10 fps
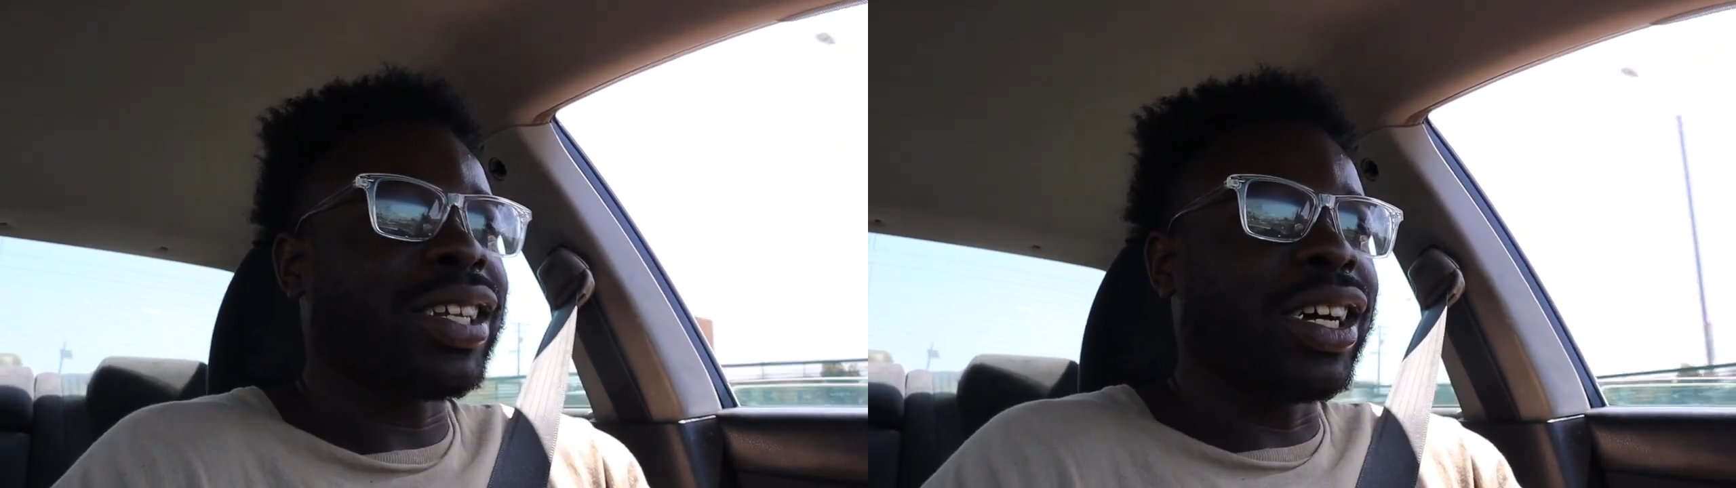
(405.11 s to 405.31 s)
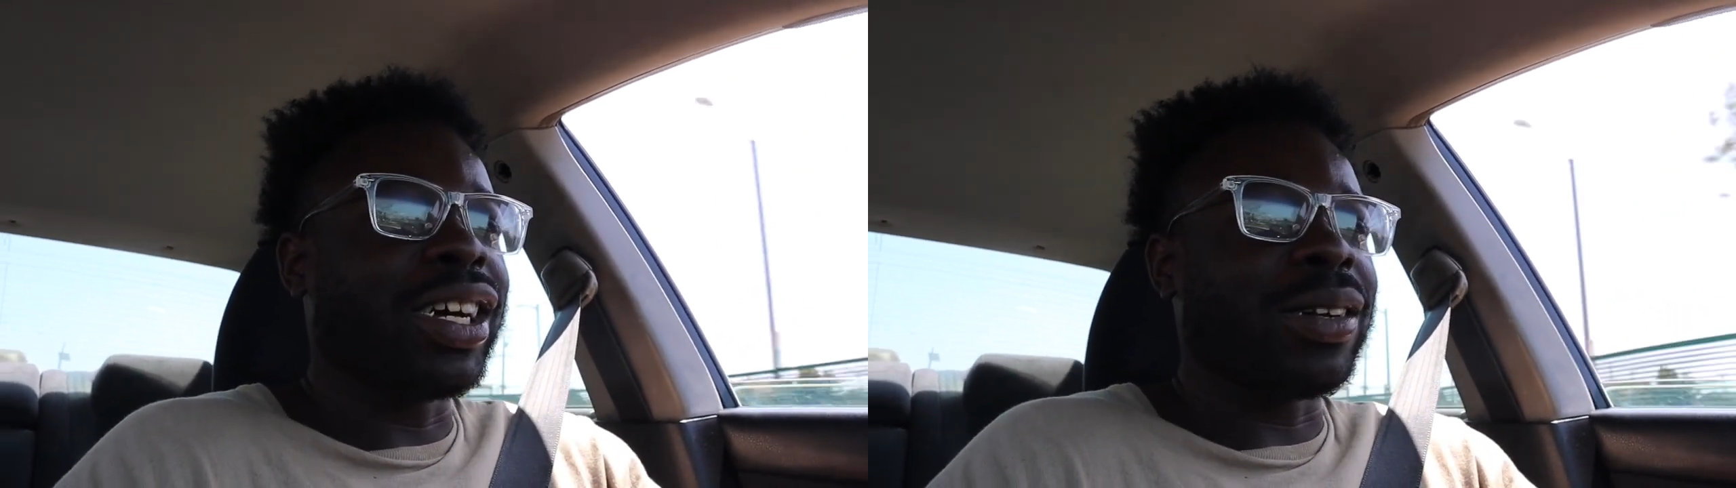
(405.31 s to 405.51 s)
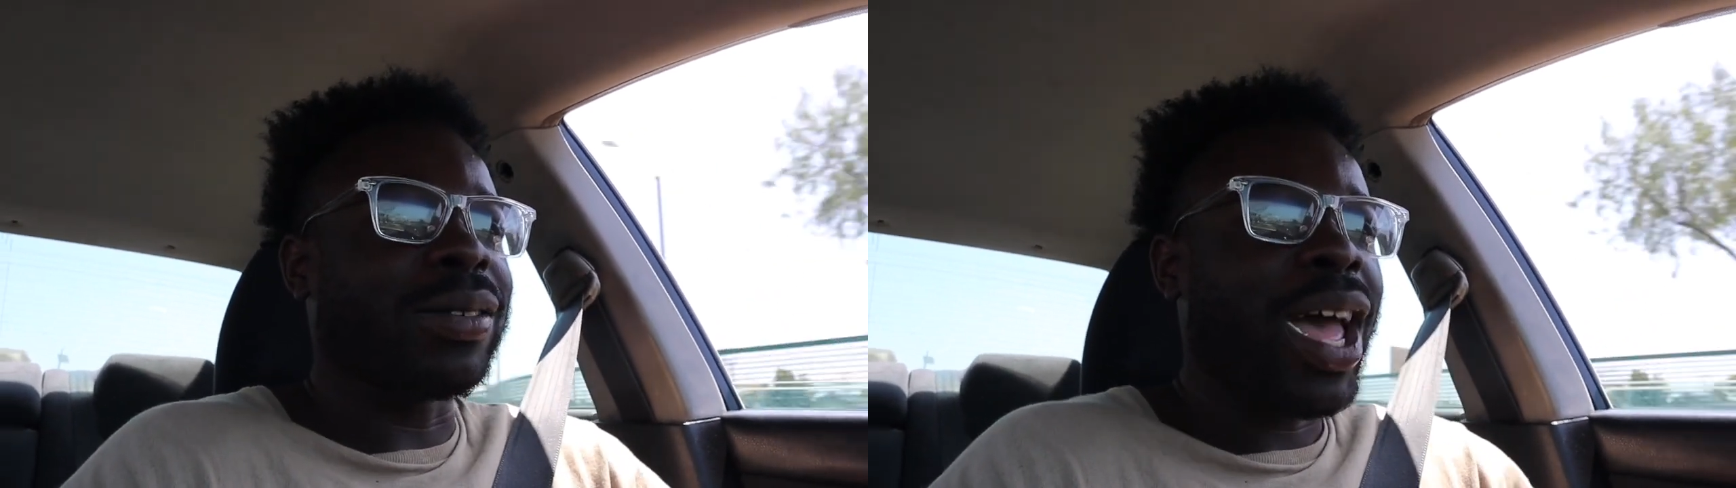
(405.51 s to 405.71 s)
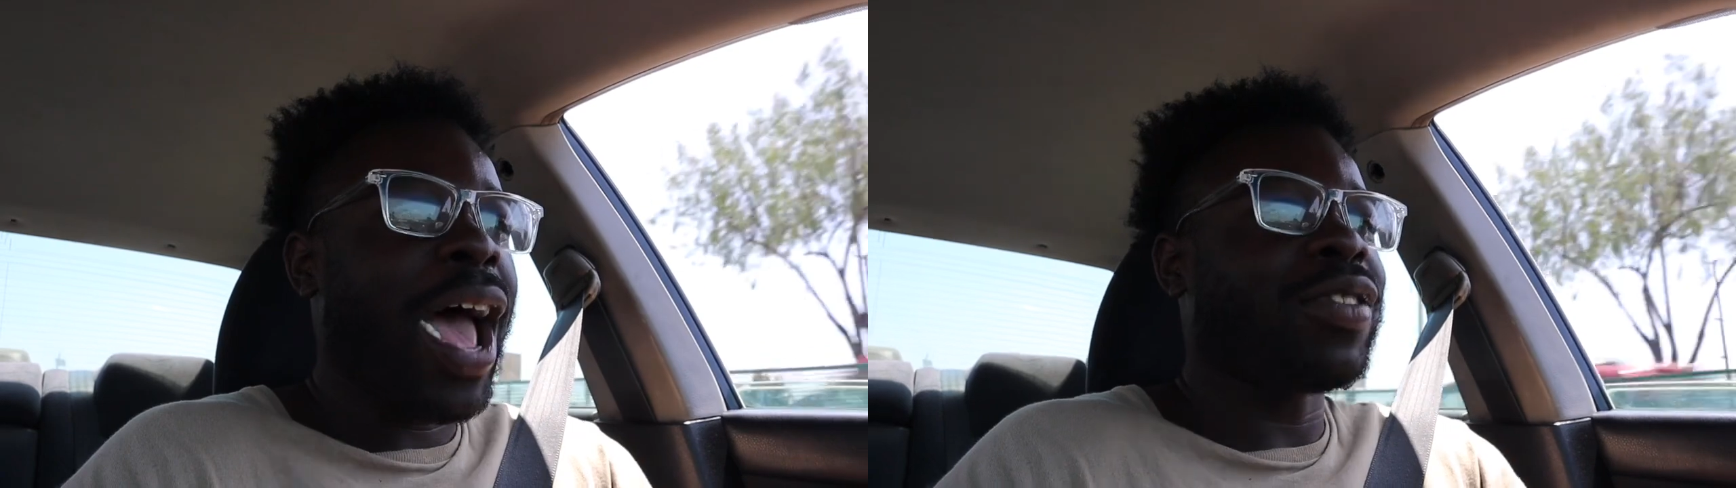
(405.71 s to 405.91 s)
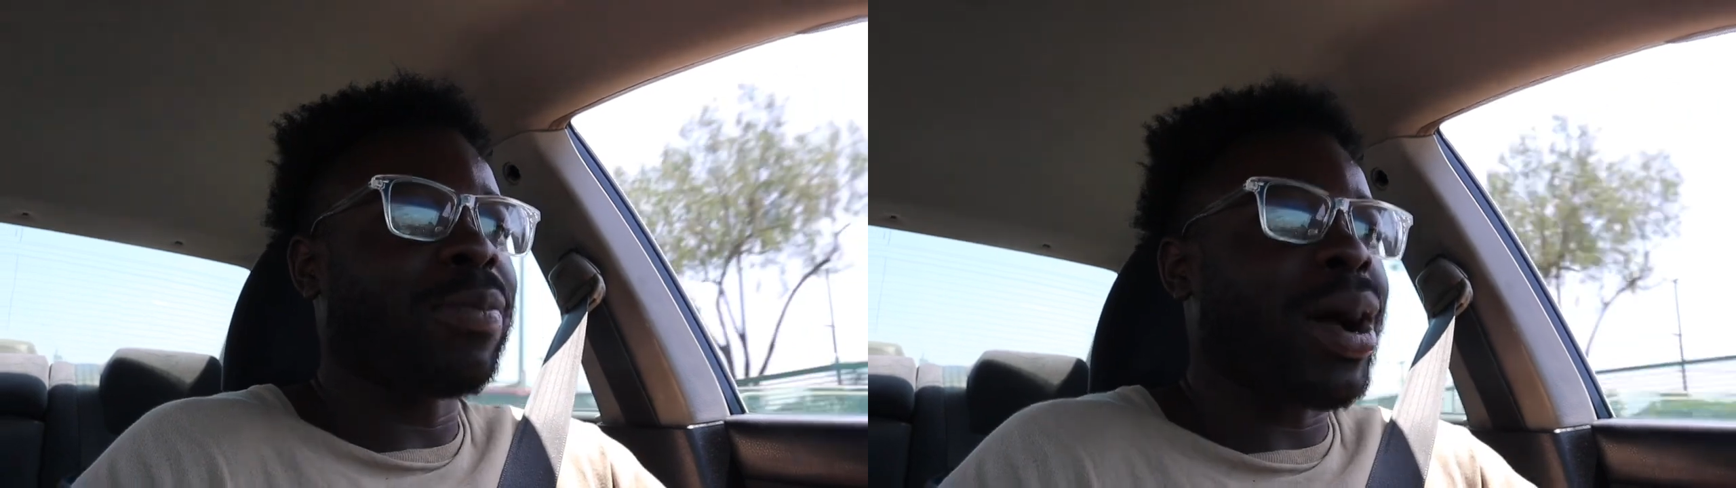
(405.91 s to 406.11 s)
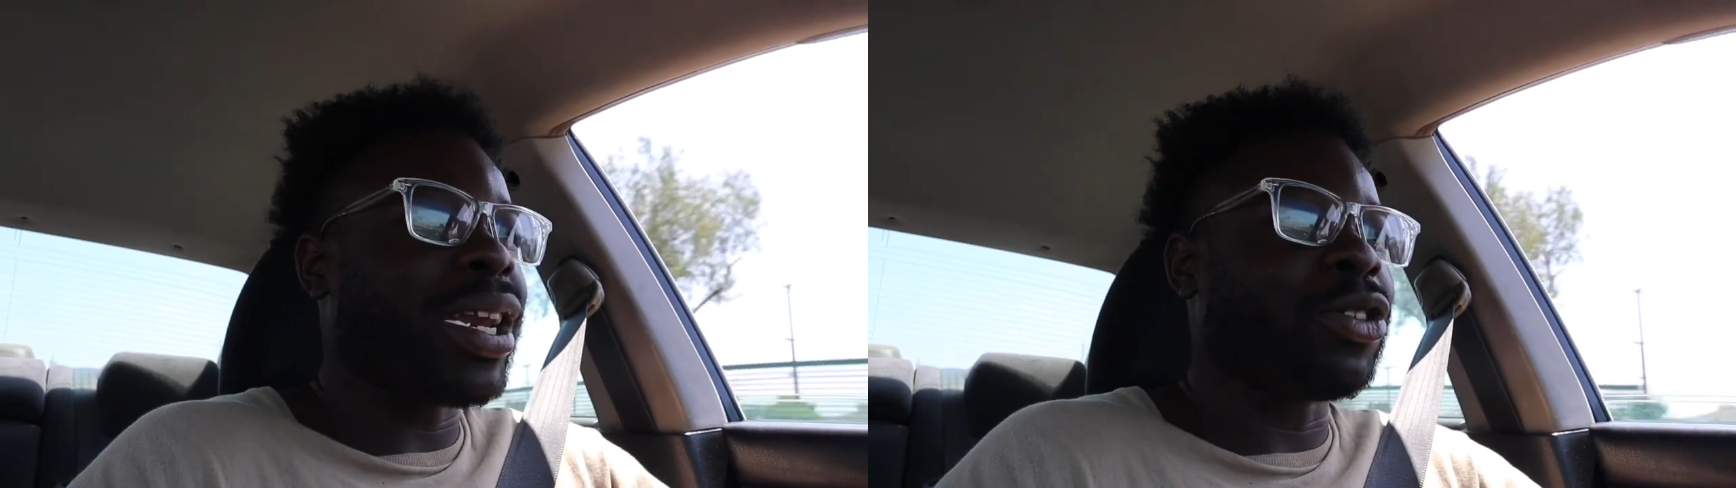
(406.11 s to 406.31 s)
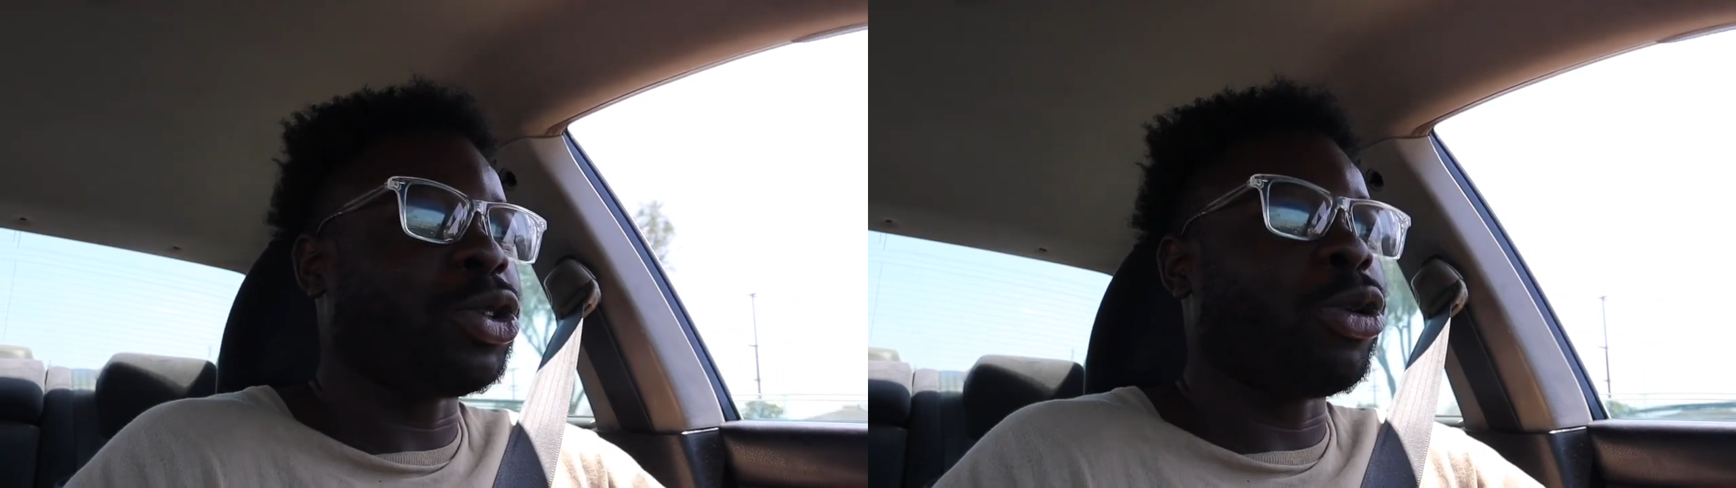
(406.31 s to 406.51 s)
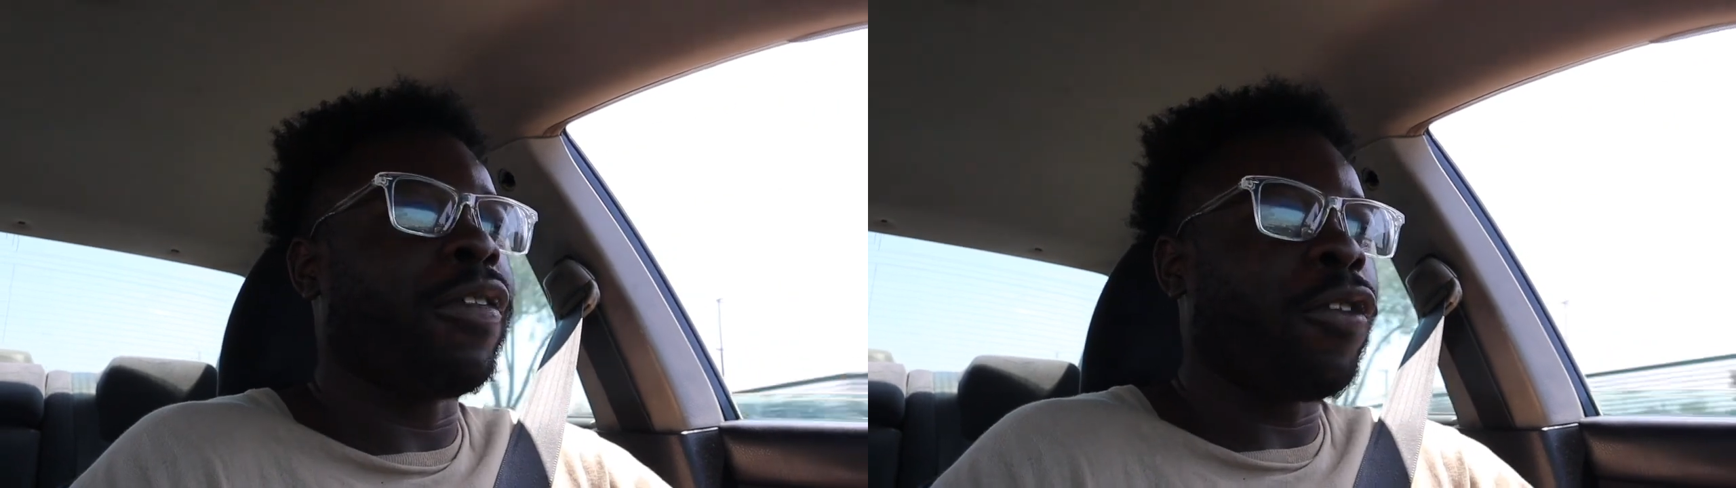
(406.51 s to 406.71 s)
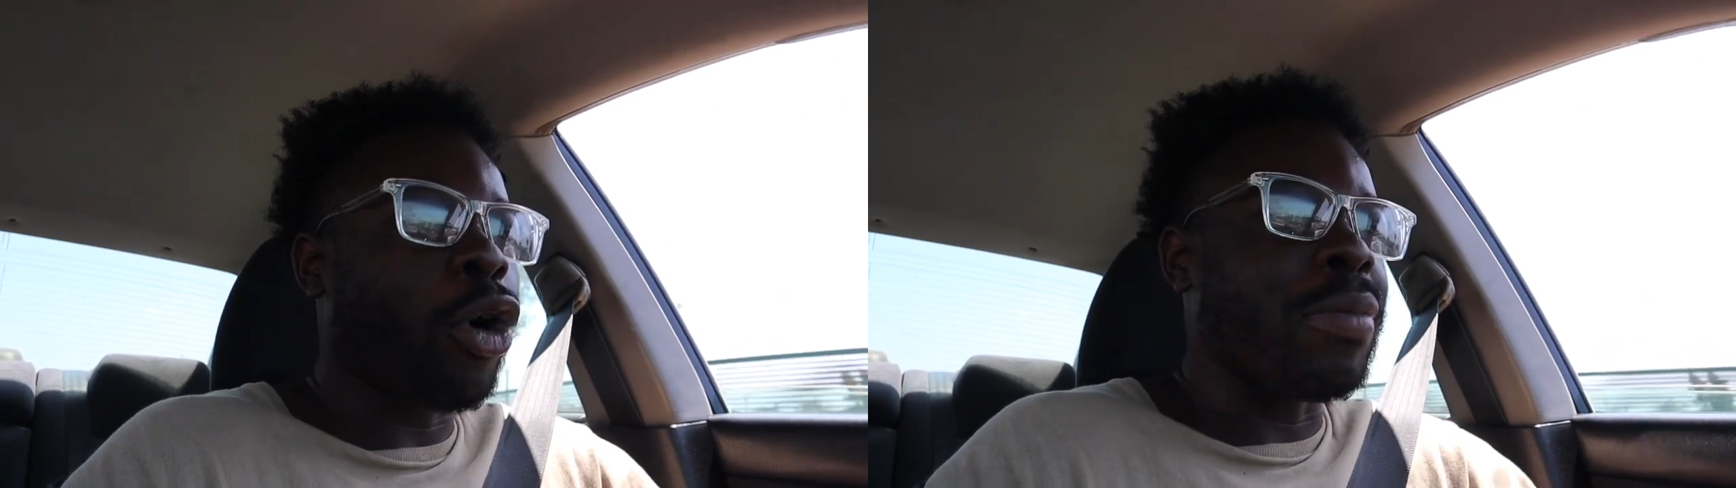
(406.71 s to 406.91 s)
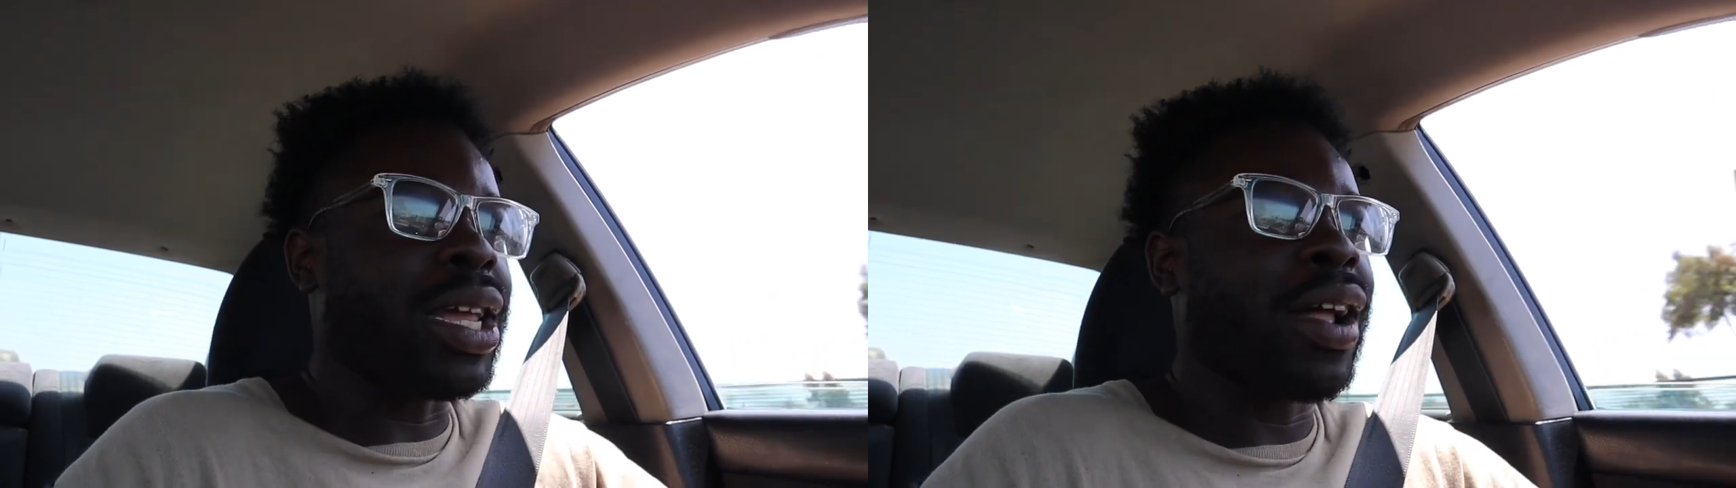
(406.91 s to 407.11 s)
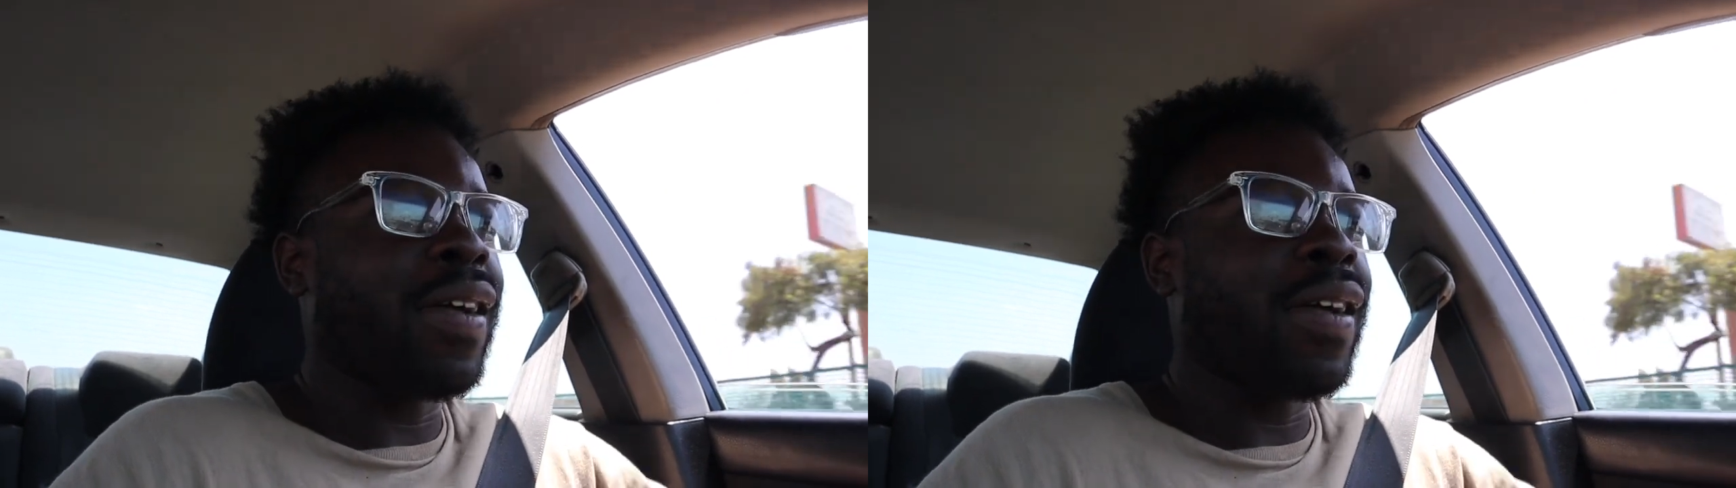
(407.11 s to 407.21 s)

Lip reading: to have somebody else do it for me,